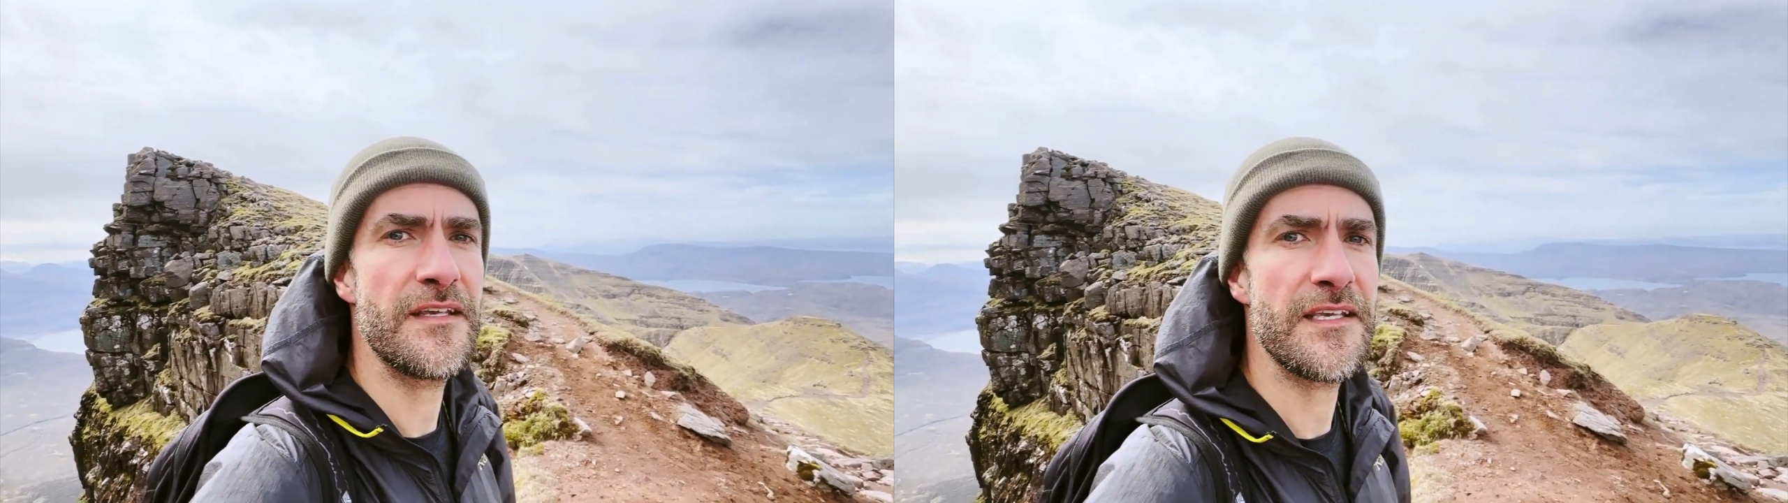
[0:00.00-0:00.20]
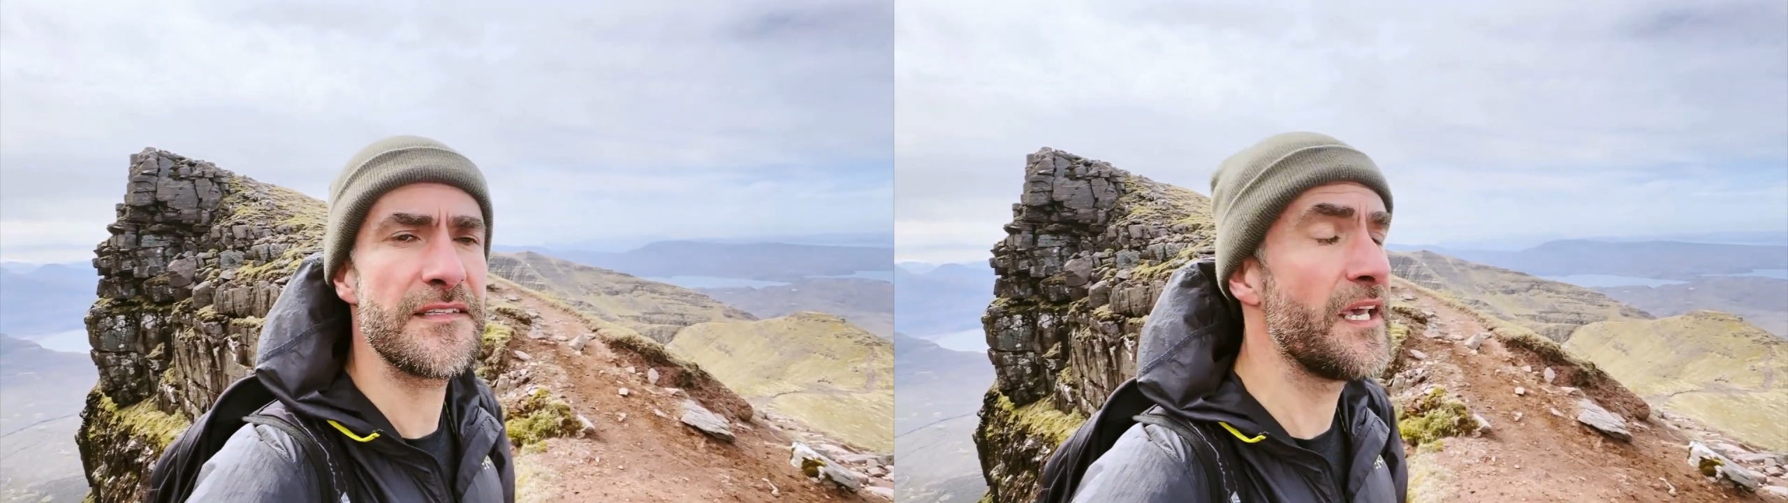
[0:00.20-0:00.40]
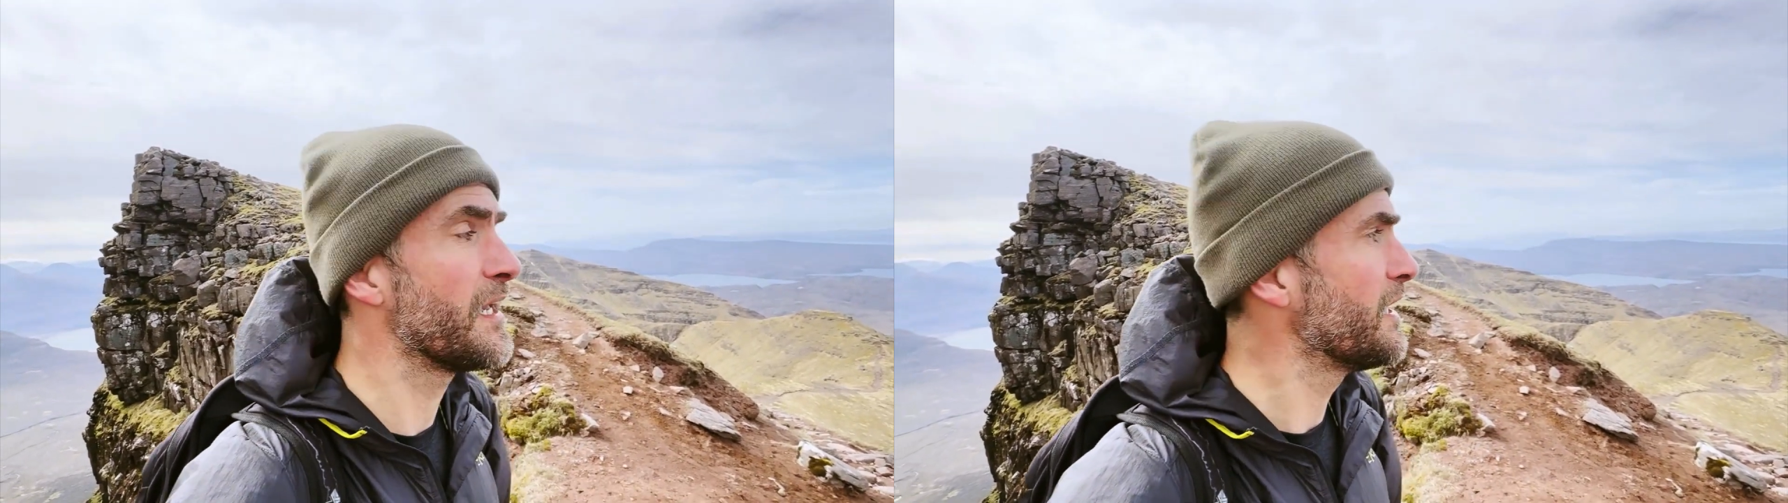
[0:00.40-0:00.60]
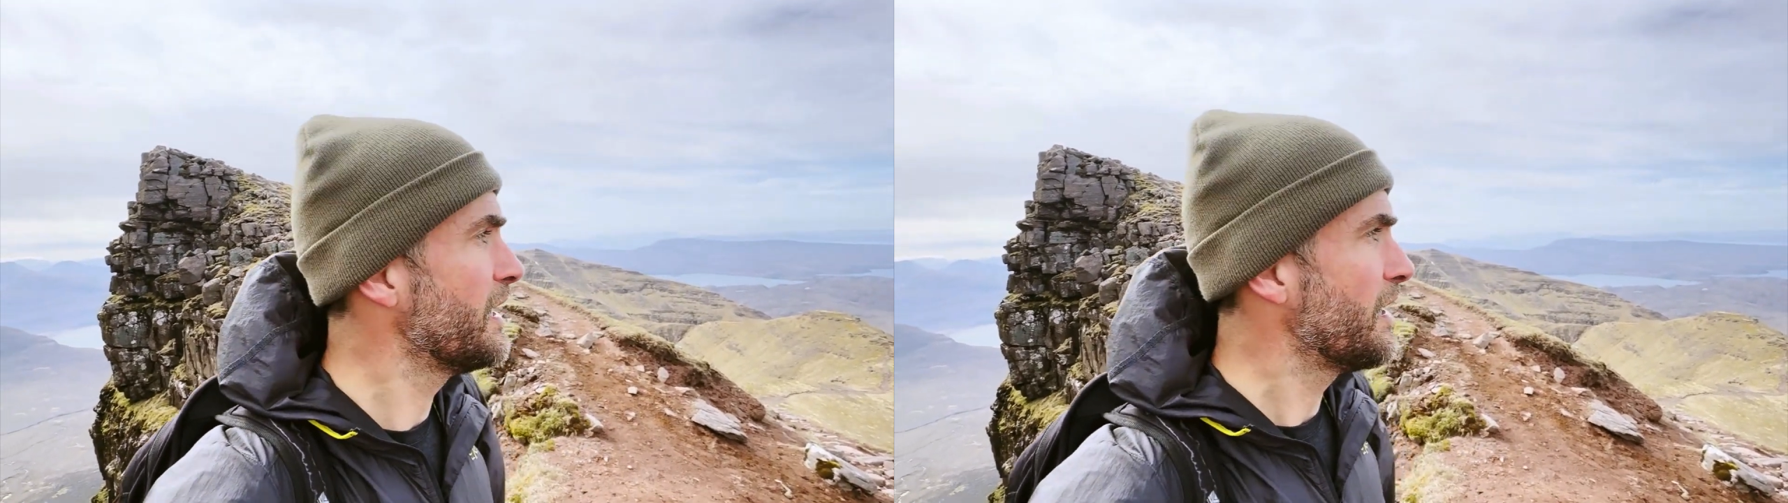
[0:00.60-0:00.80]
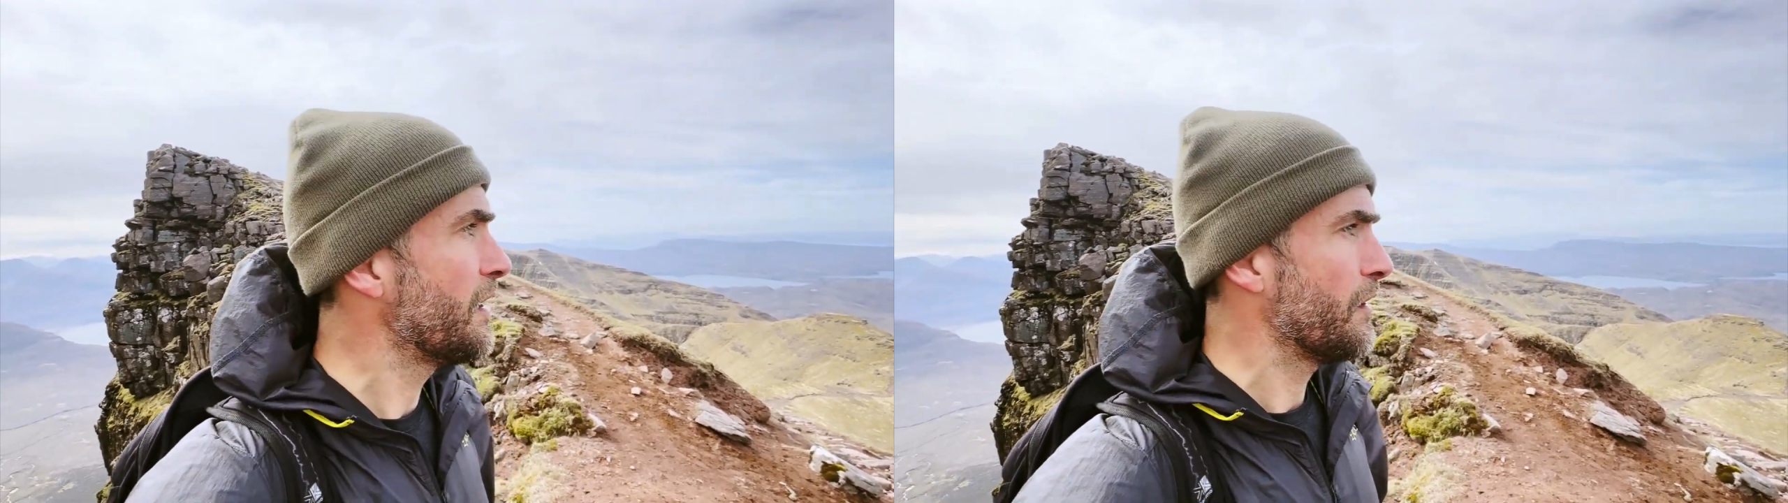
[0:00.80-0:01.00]
that's
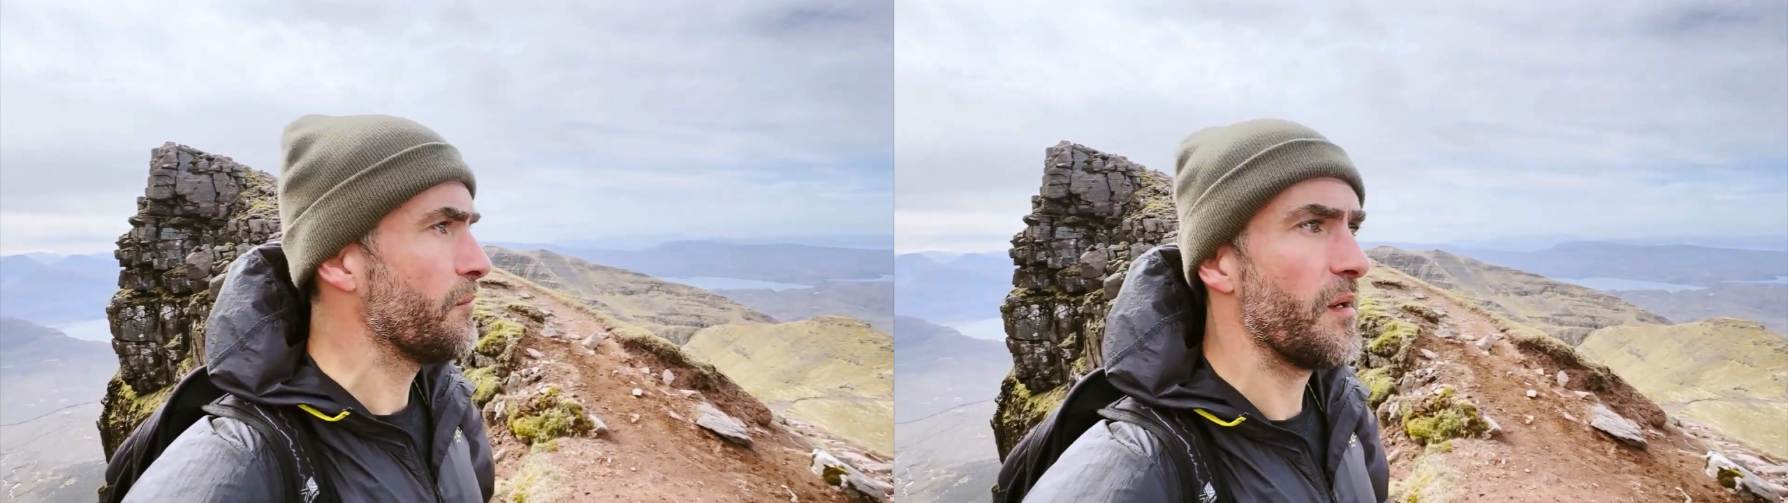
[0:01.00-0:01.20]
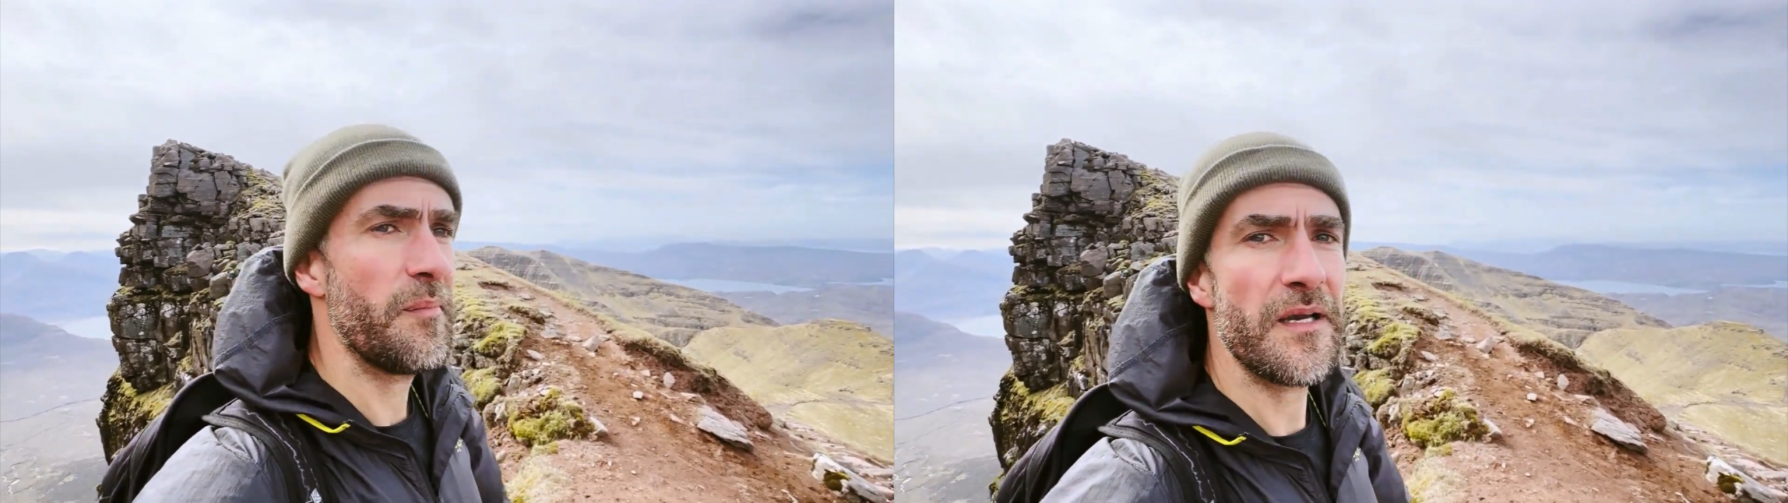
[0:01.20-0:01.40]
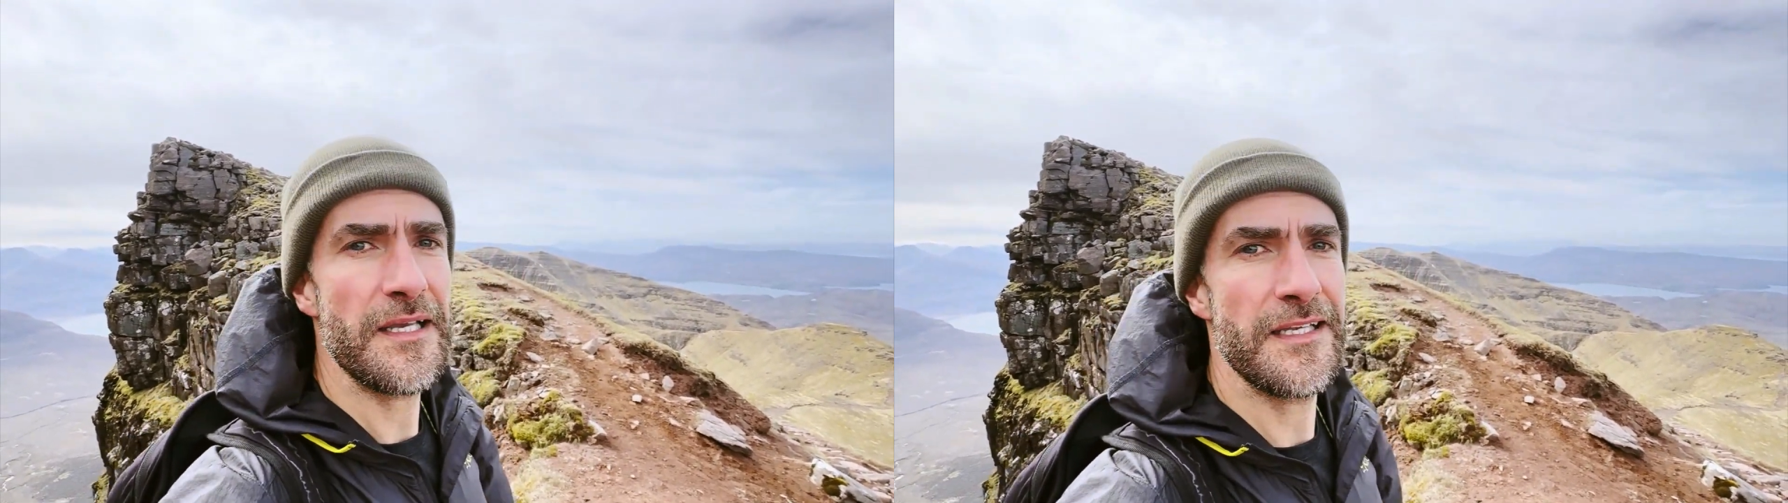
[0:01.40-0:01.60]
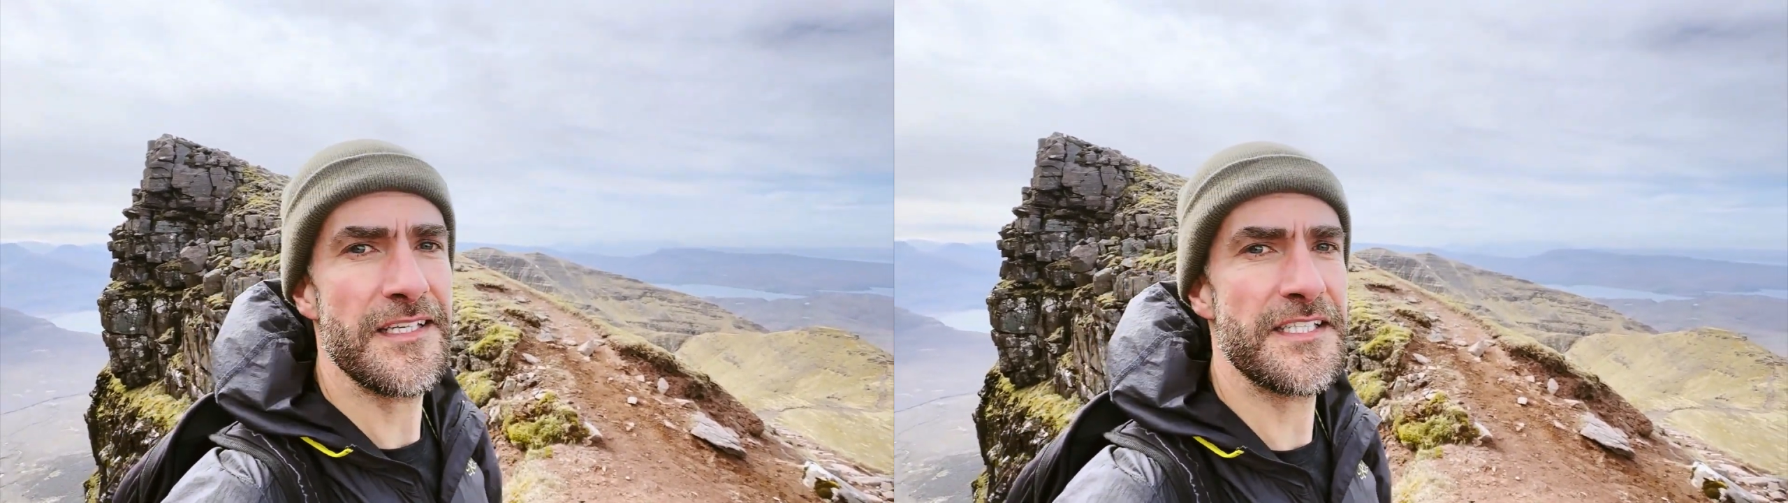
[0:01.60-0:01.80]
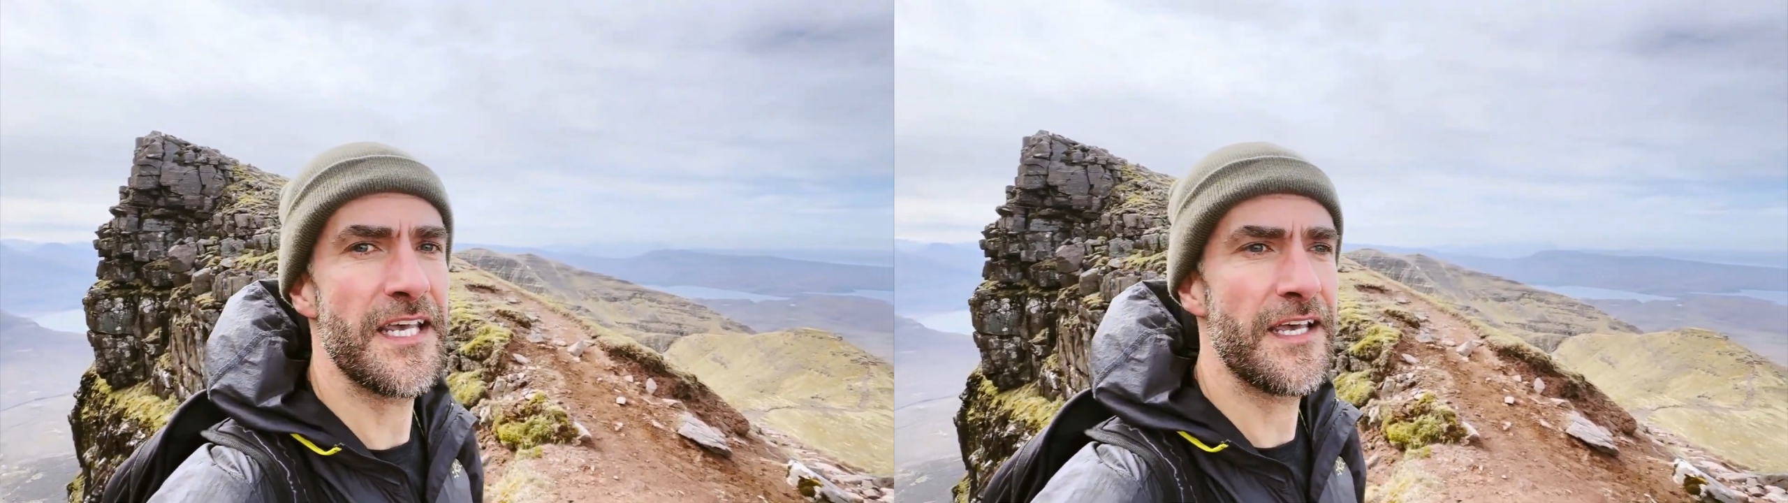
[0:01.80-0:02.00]
on my bucket list.